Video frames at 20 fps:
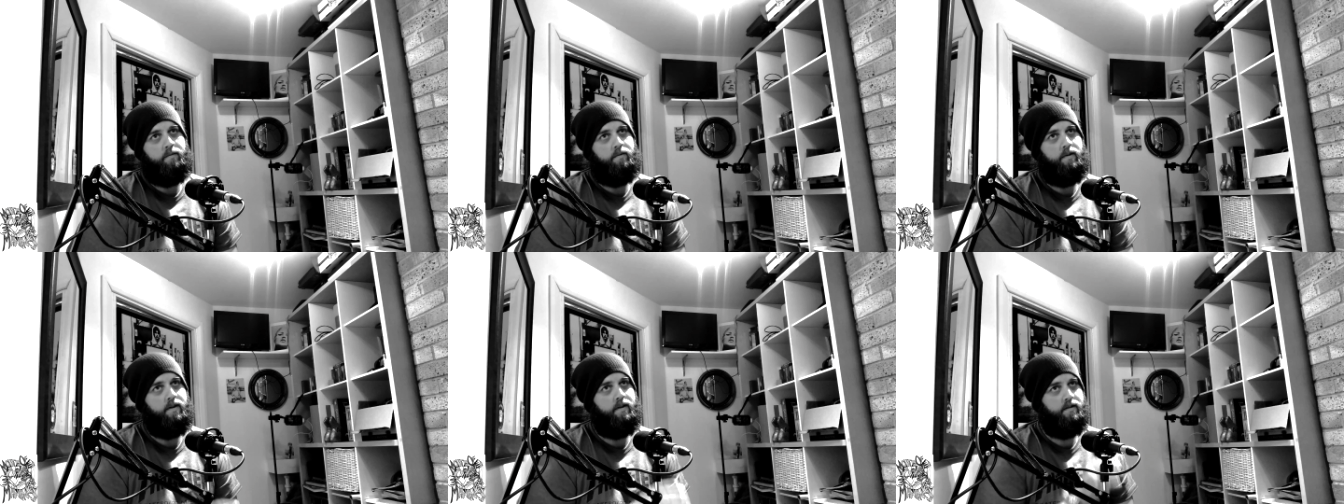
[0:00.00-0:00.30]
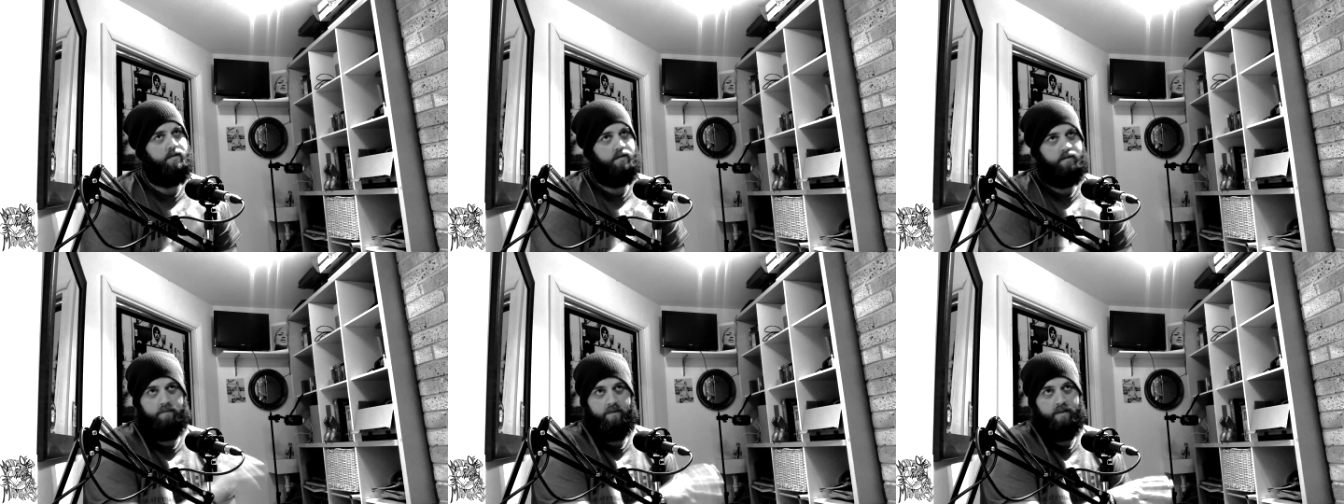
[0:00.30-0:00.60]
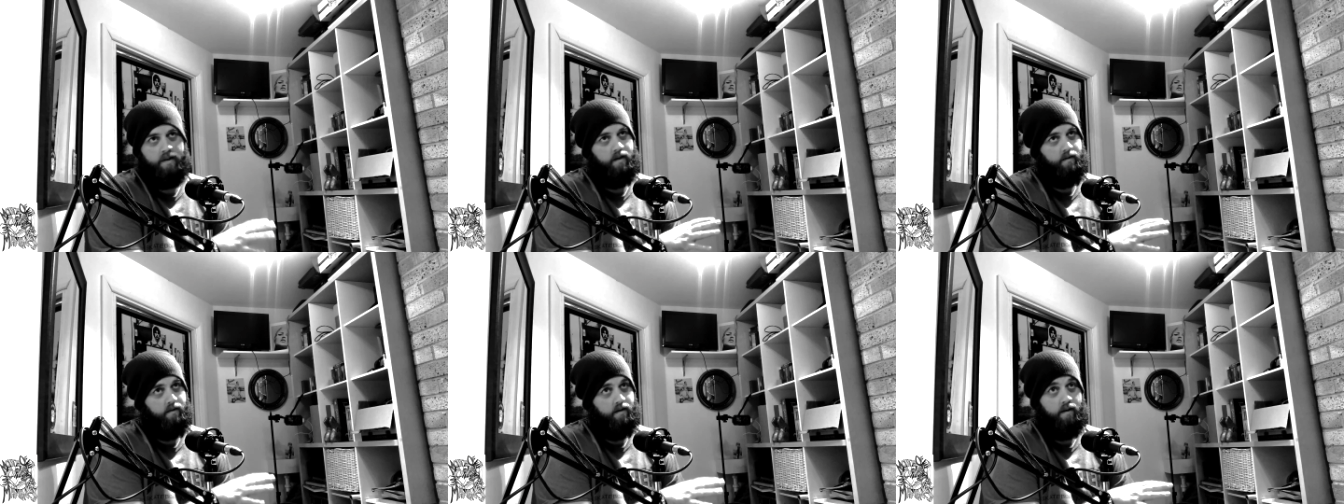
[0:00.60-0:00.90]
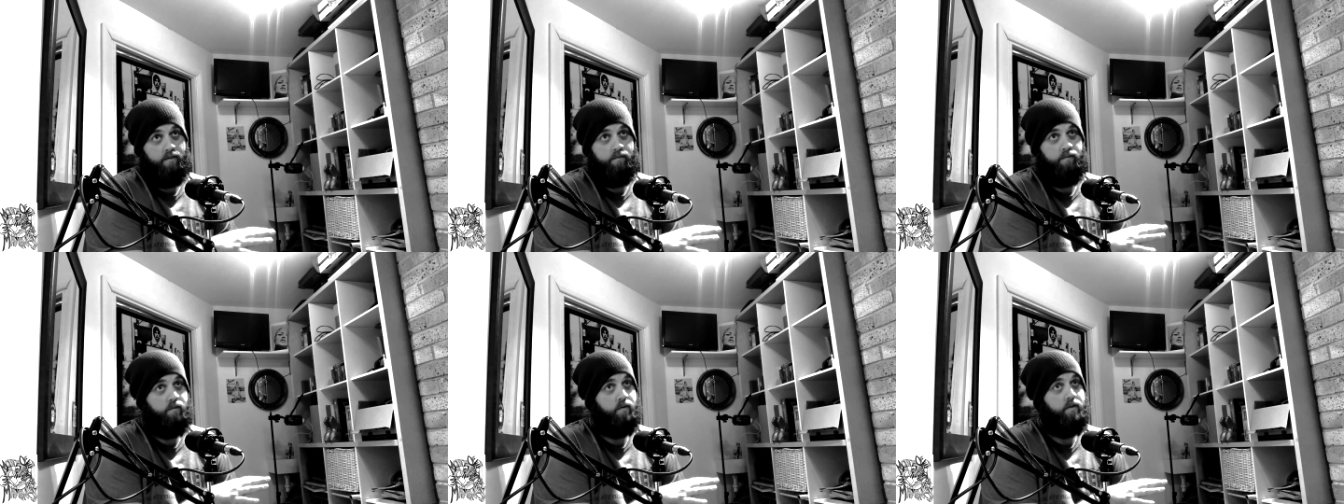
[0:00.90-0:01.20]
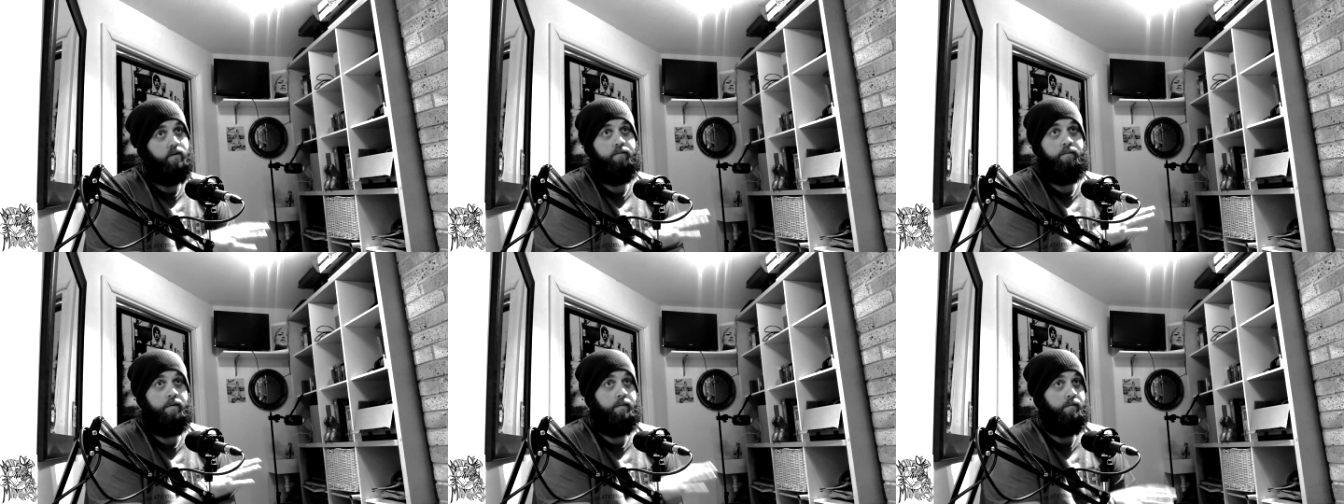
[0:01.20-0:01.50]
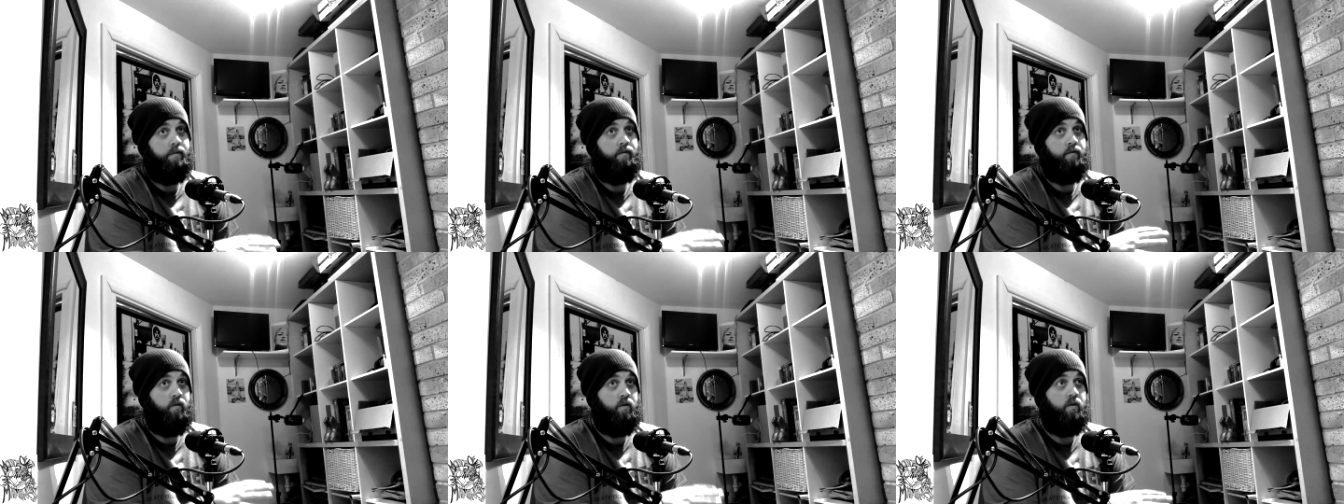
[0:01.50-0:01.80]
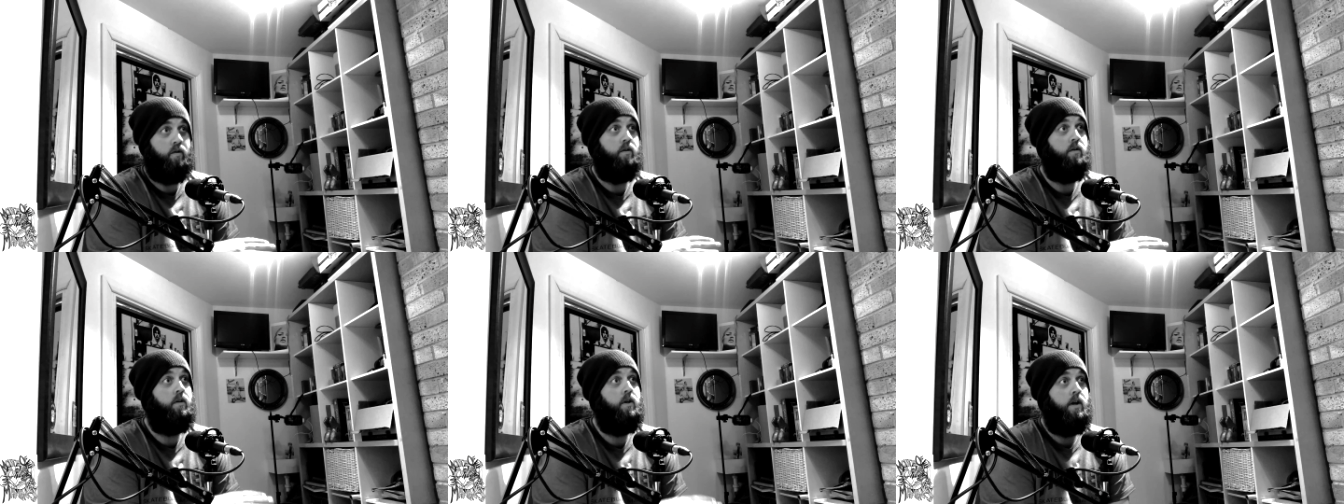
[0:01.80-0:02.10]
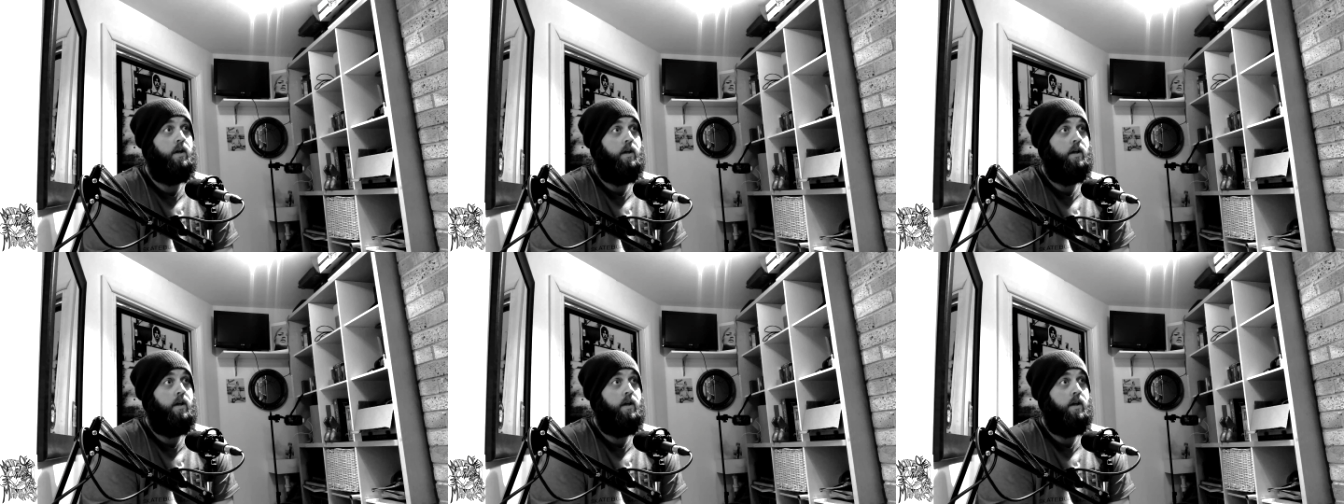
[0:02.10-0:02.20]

whereas I wouldn't have been before.